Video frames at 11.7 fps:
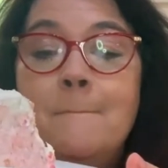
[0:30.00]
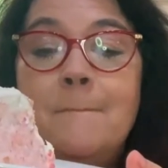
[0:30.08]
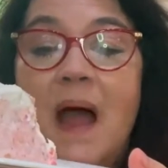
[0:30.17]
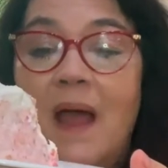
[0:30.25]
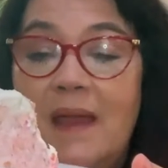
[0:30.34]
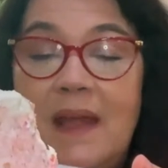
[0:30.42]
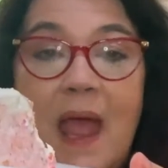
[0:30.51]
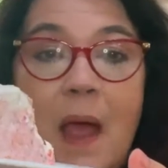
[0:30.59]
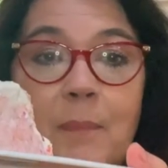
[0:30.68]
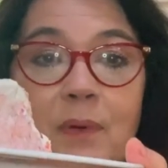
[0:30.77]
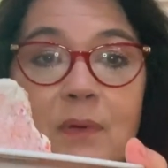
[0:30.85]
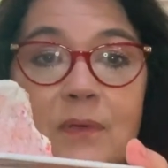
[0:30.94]

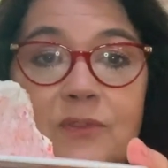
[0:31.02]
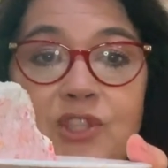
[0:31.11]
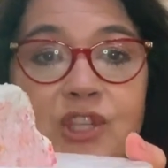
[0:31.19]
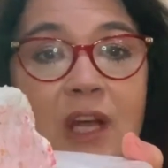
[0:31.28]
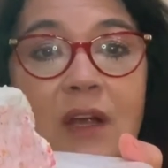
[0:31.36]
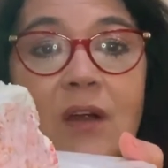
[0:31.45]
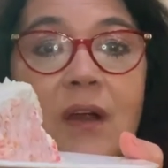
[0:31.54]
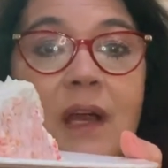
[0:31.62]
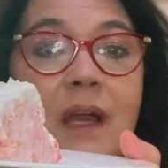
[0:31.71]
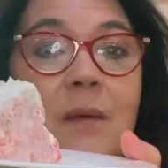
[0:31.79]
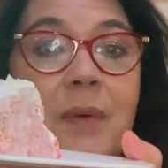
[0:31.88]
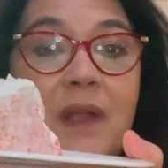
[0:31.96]
pineapple,
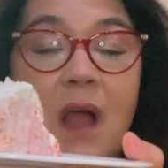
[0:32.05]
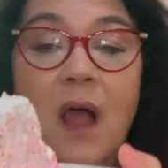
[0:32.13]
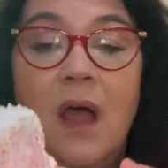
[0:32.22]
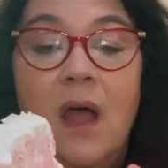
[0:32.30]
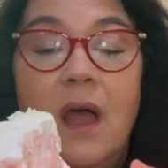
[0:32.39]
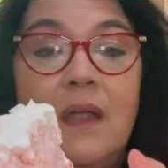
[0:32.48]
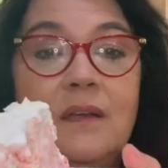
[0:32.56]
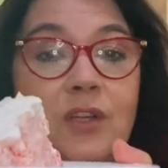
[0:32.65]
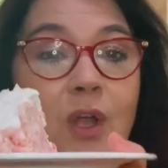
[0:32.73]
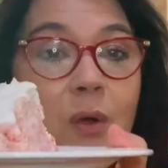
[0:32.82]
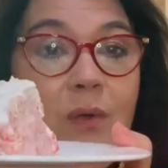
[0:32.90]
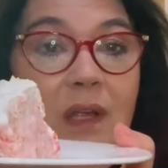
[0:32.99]
cherry, pecan,
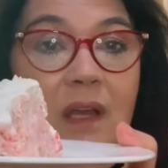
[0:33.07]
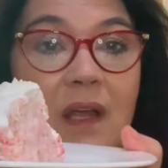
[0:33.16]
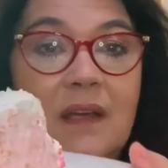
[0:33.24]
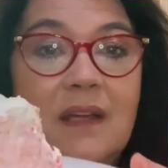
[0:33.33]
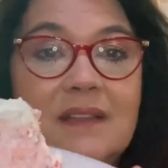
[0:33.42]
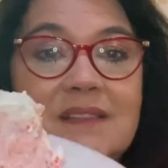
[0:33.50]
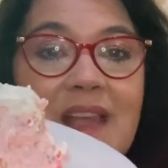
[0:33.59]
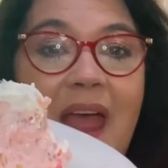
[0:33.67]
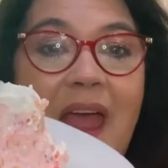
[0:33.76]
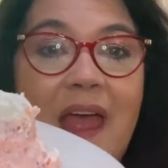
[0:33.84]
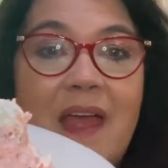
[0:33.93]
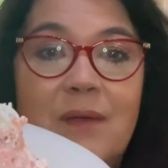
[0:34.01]
coconut. It's
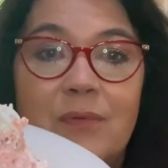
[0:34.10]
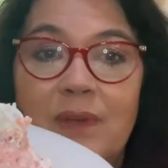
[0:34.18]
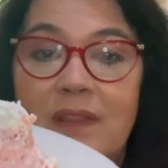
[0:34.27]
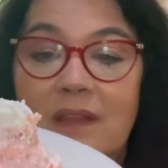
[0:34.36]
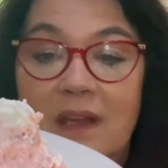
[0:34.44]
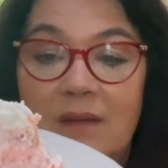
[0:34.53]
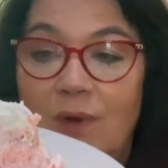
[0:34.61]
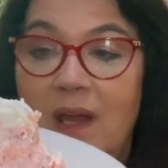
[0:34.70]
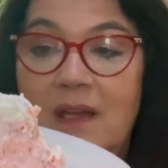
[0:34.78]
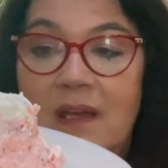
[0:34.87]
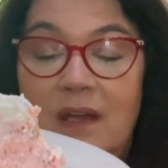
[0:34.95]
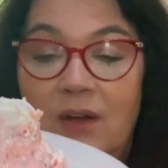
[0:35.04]
everything
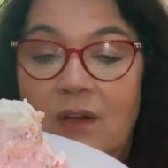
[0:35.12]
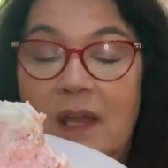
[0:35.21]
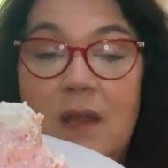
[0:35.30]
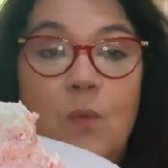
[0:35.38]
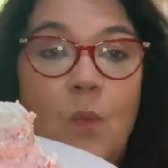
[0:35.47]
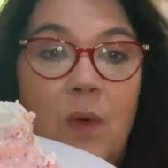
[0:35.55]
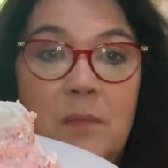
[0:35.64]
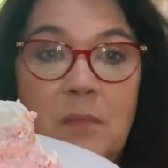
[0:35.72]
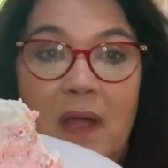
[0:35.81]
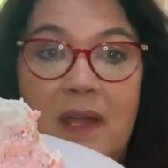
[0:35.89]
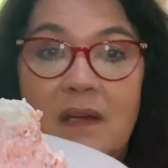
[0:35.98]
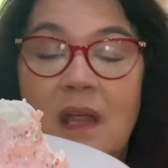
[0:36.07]
right here in one
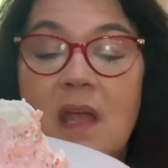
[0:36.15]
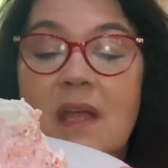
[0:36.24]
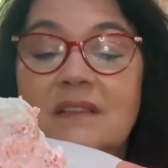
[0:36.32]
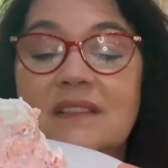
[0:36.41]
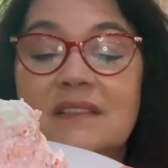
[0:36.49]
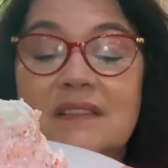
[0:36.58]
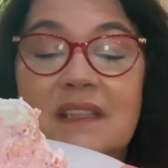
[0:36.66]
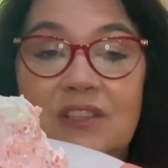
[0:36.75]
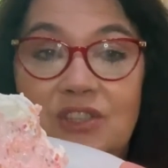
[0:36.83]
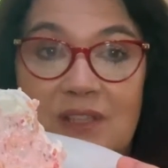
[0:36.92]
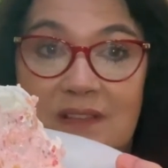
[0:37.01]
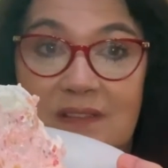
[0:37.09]
bite.
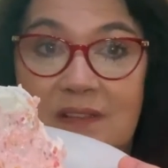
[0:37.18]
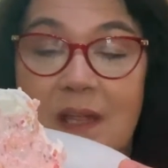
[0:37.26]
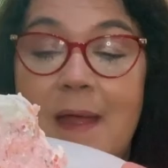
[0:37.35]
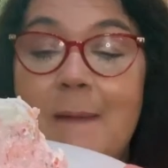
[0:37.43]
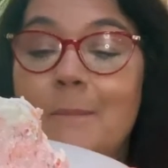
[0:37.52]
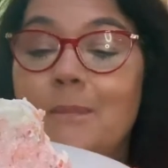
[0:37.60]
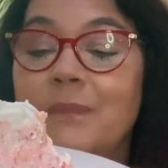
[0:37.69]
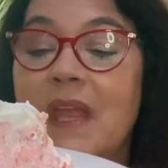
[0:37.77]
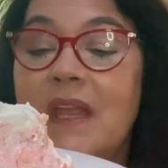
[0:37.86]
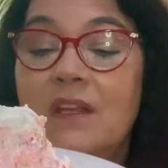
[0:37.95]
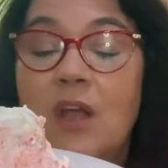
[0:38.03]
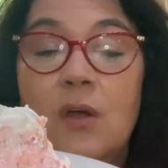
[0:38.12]
Delicious.
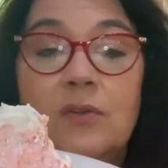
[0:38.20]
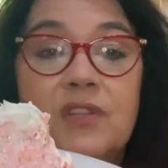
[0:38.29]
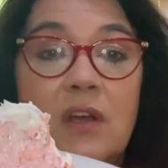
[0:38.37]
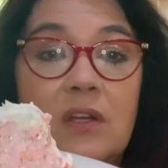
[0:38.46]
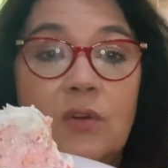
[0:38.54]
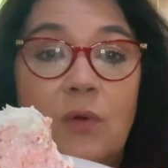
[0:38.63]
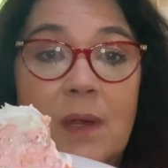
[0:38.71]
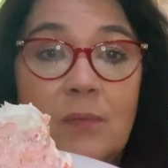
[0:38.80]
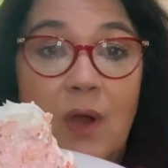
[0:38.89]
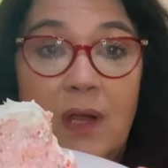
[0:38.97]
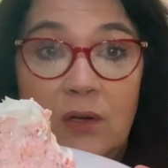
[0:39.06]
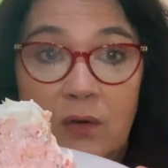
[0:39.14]
It goes on a graham
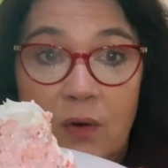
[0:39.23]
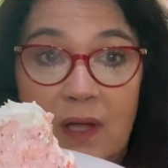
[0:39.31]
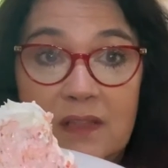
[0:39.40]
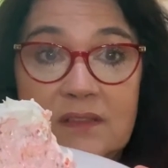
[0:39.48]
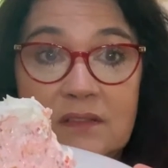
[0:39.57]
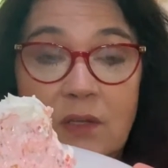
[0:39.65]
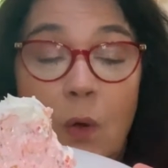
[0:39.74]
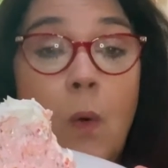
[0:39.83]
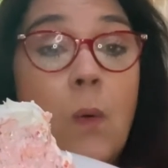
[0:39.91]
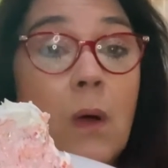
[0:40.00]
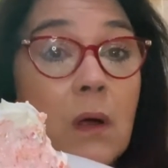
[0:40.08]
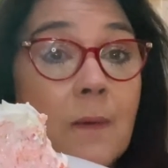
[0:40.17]
cracker crust,
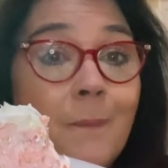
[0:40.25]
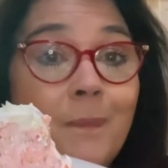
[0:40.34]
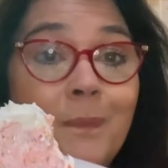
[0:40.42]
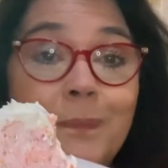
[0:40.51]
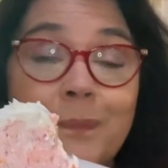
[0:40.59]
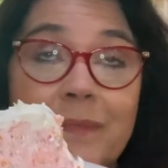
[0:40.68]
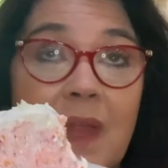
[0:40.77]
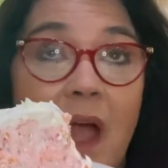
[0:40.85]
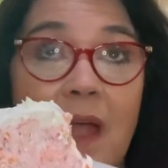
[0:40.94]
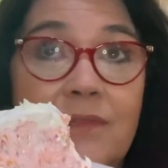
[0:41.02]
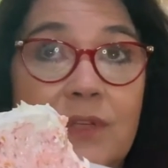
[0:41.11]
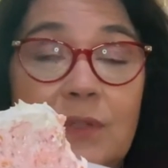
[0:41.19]
or
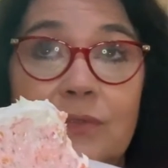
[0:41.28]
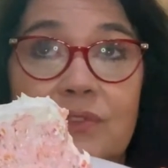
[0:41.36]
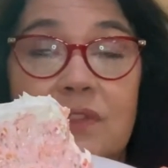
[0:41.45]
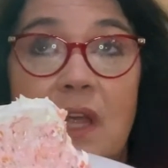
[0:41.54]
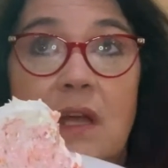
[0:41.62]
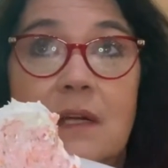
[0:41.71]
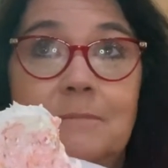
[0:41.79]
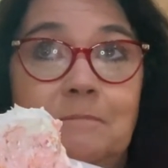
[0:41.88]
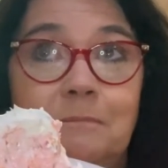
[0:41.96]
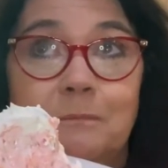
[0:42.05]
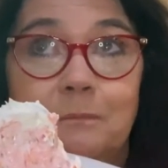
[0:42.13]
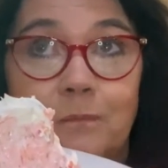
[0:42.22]
I've used um,